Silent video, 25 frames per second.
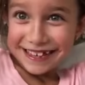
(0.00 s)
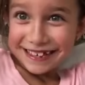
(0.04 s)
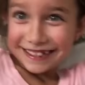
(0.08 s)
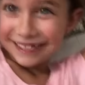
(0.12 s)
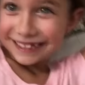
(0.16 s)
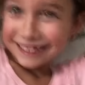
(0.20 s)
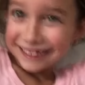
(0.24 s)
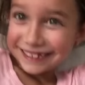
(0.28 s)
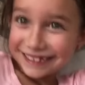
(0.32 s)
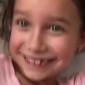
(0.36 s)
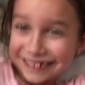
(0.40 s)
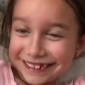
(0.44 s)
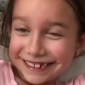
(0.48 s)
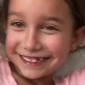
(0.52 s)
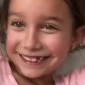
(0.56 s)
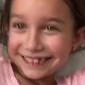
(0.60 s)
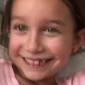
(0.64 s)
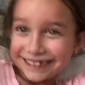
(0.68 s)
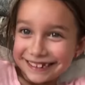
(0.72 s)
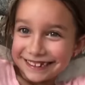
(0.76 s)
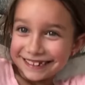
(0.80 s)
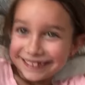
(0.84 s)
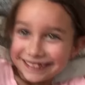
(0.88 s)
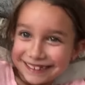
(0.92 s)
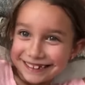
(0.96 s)
Yes,
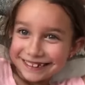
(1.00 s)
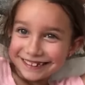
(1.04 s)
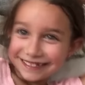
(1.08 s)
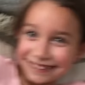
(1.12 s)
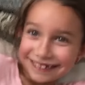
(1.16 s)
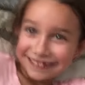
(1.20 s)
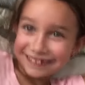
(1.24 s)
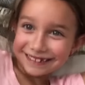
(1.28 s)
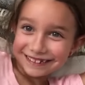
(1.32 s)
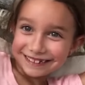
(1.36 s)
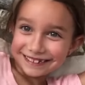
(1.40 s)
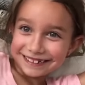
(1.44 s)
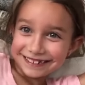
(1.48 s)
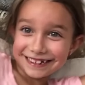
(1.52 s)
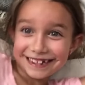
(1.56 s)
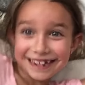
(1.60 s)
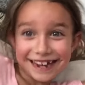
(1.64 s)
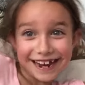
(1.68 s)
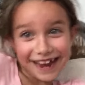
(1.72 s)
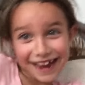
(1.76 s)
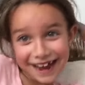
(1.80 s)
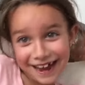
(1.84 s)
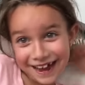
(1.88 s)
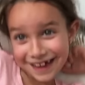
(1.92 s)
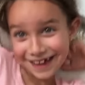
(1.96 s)
it's hot.
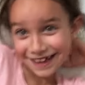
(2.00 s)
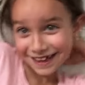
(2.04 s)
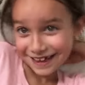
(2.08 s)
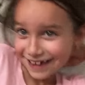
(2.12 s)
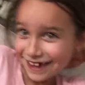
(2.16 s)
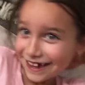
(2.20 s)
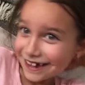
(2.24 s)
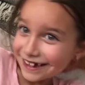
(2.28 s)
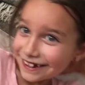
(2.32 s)
Yeah.